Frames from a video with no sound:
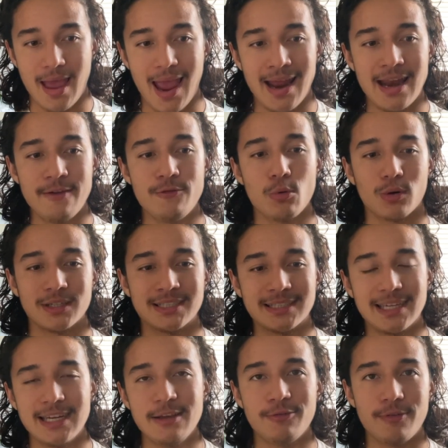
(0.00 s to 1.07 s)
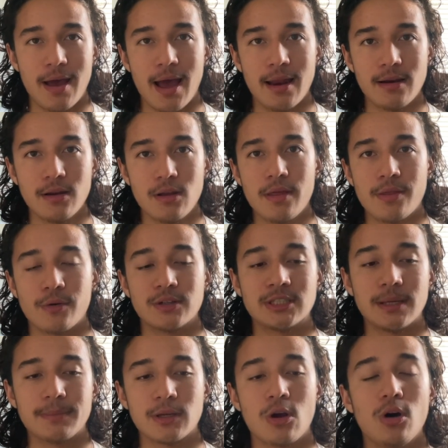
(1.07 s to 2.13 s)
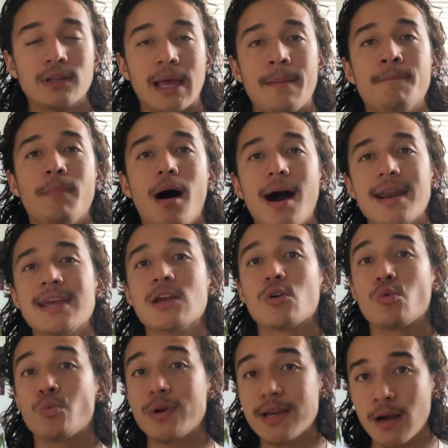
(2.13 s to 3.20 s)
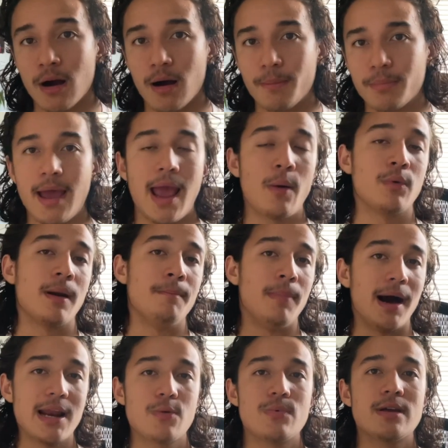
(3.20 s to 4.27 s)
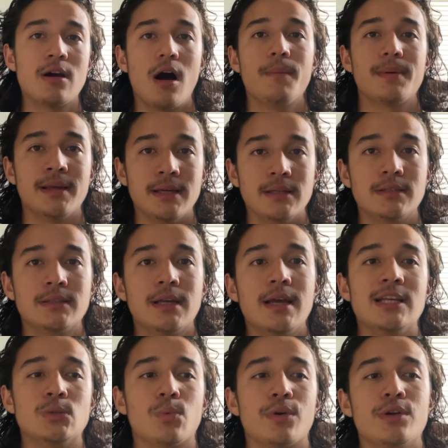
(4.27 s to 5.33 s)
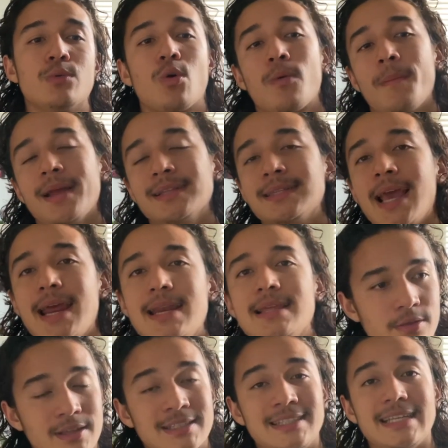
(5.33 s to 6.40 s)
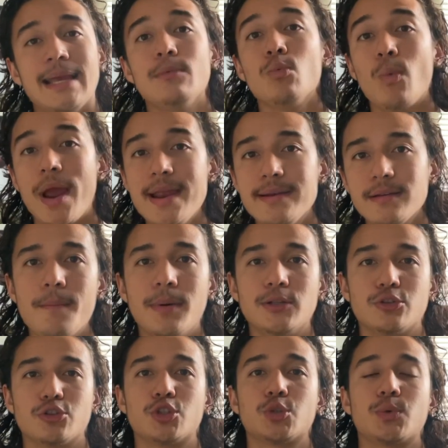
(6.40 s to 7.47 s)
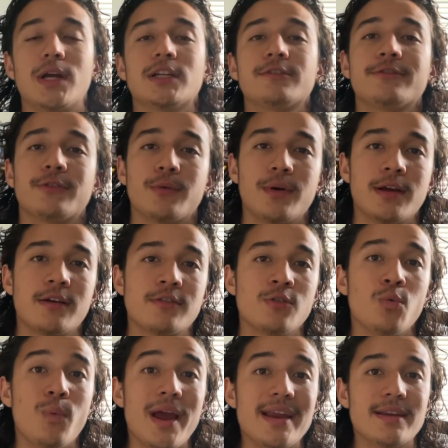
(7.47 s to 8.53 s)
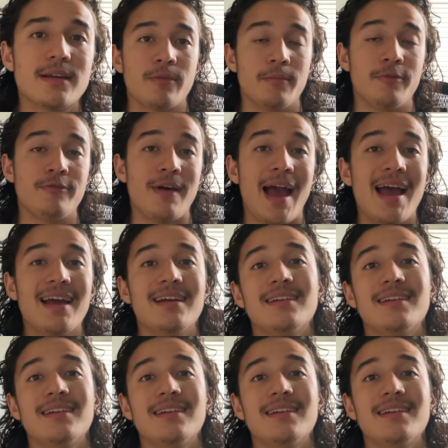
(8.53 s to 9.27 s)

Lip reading: And if you are skinny fat, there is something called a body recomp. And what a body recomp is where you are maintaining the same weight, but you're transferring the weight from fat